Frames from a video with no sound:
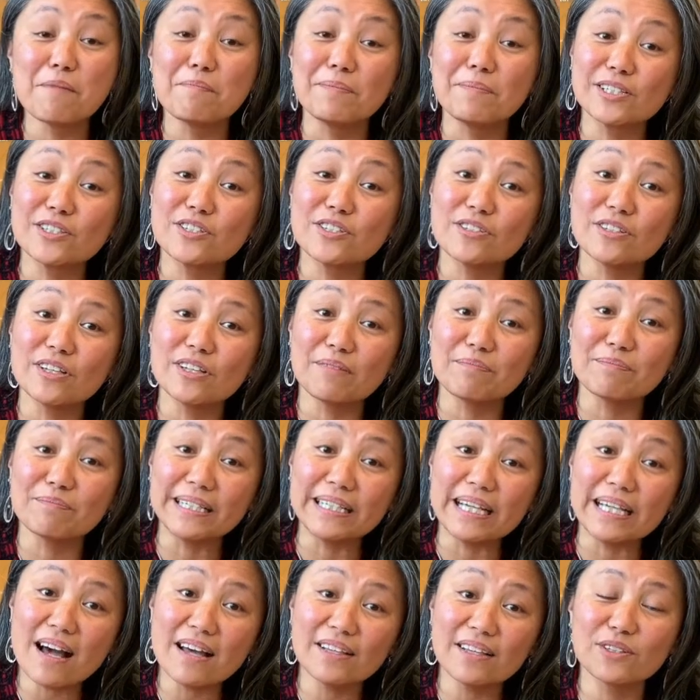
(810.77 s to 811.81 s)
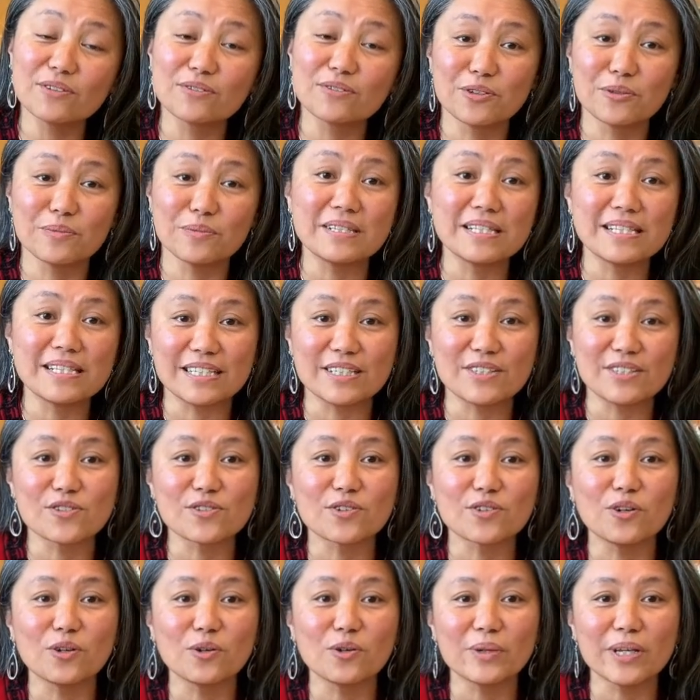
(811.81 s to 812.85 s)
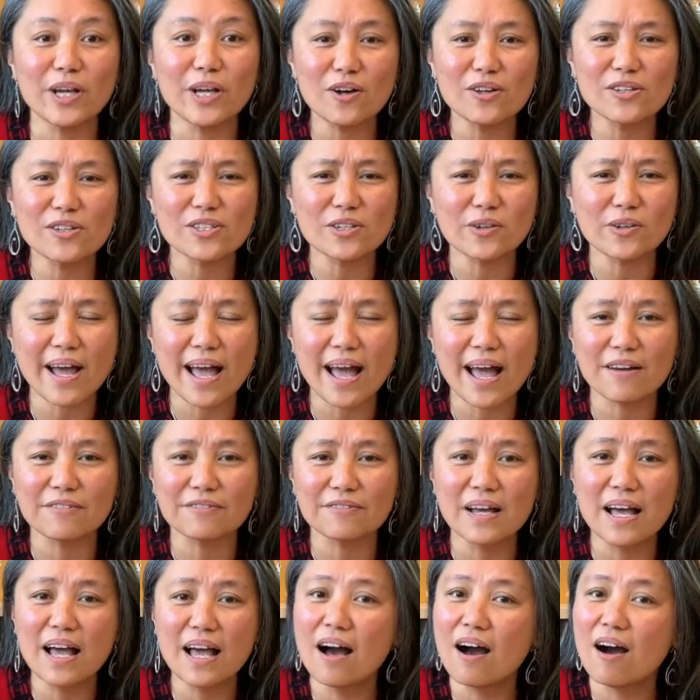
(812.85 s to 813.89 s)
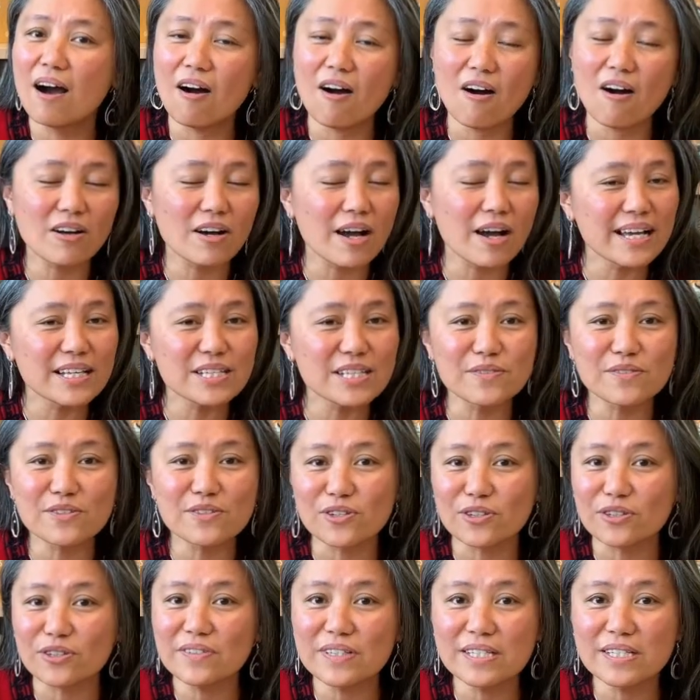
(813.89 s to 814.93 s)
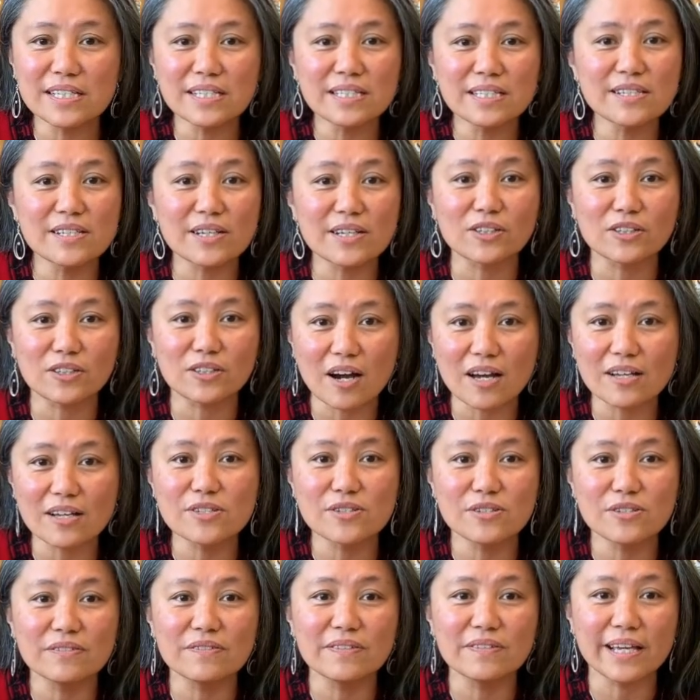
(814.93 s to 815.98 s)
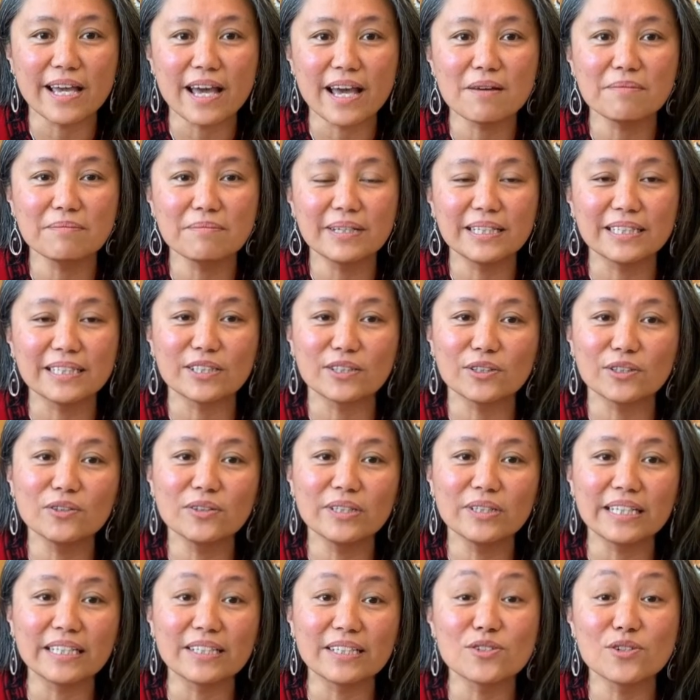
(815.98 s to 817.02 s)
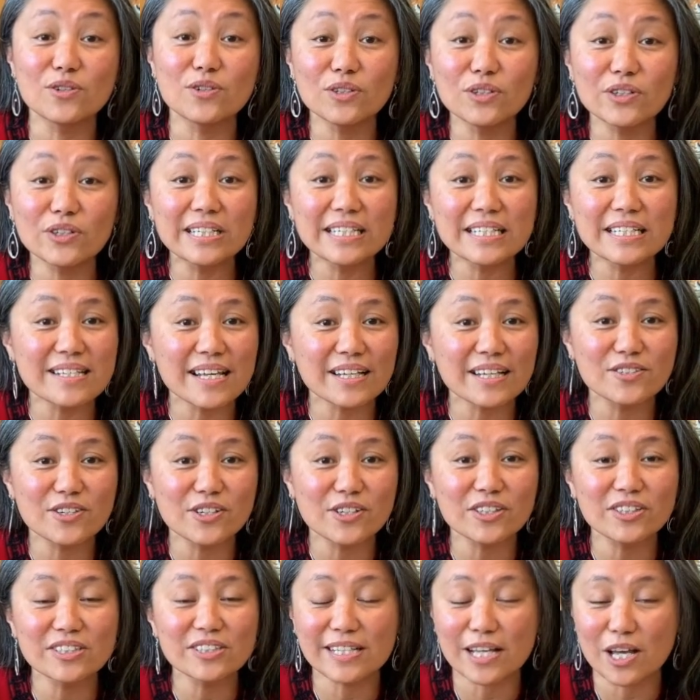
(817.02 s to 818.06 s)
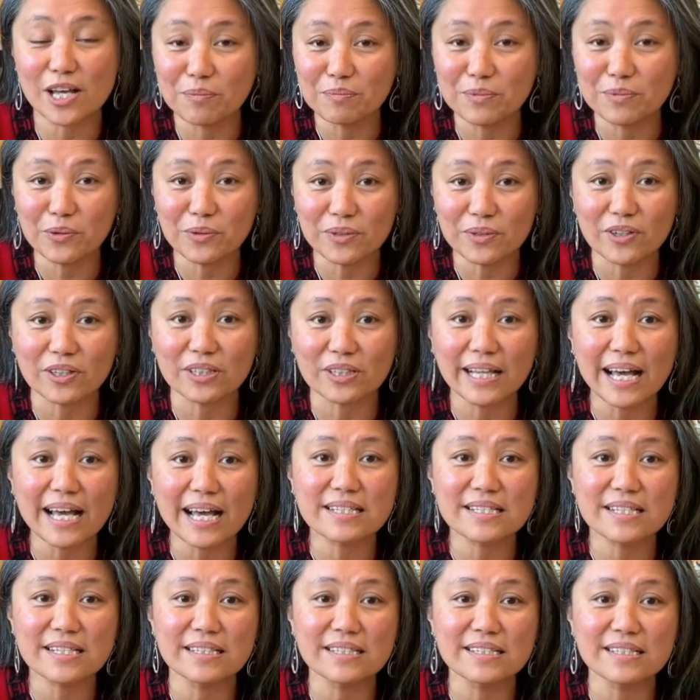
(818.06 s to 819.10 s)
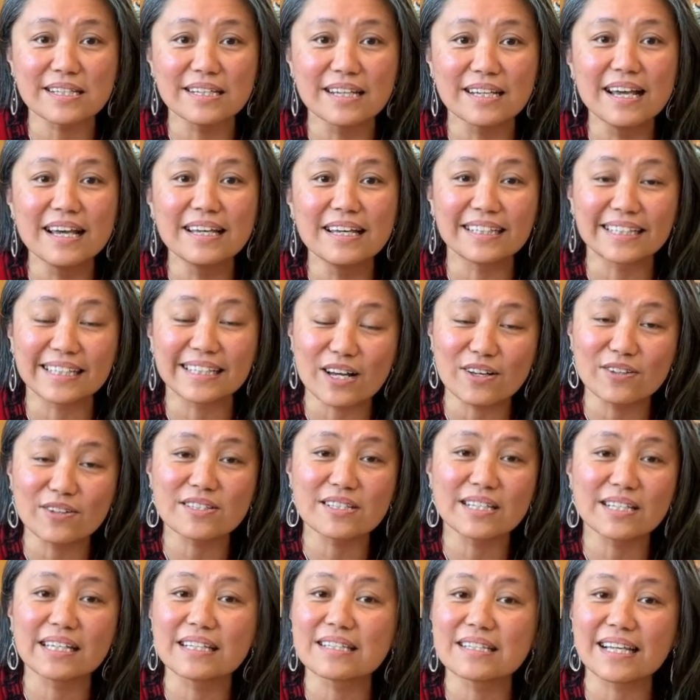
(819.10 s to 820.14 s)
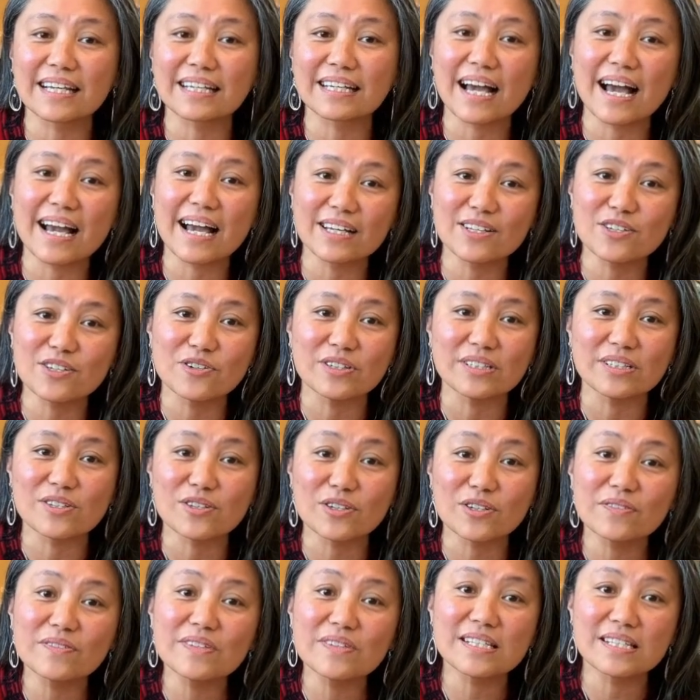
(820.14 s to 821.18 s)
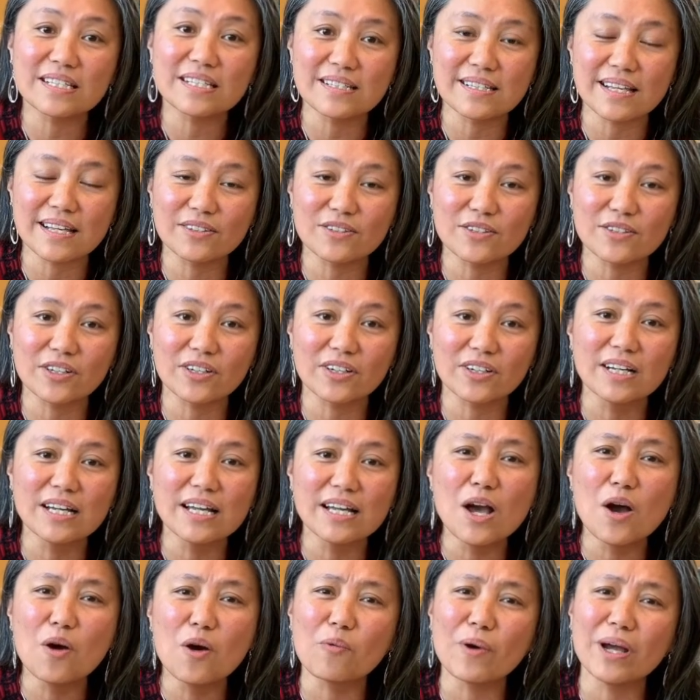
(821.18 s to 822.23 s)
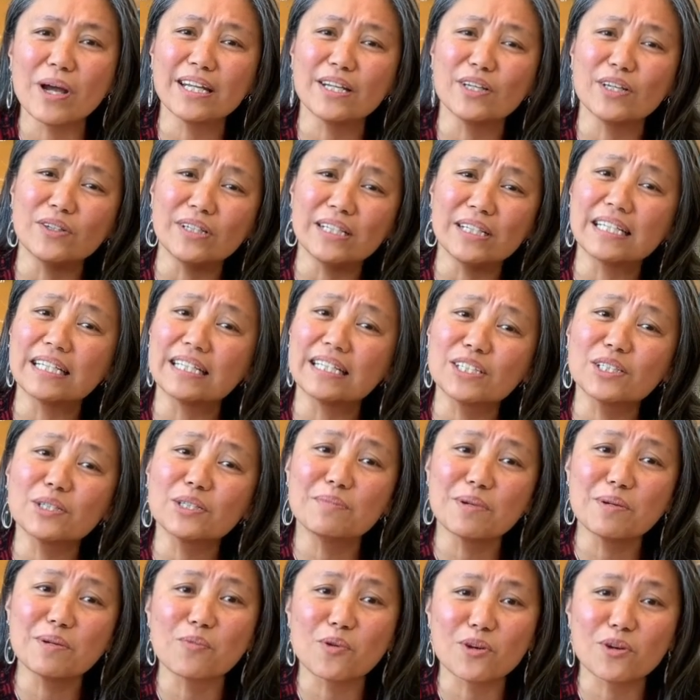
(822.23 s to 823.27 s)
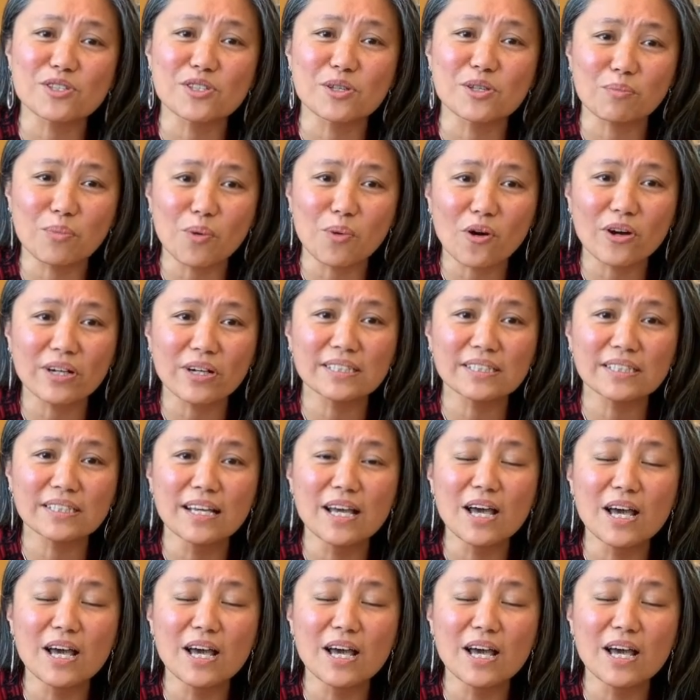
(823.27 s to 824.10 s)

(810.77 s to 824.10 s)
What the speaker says: But beyond the Rubenstein School, we also have all kinds of services across UVM, including tutoring center to help you with your classes, the Counseling and Psychiatry Services Center when you need a little bit more support.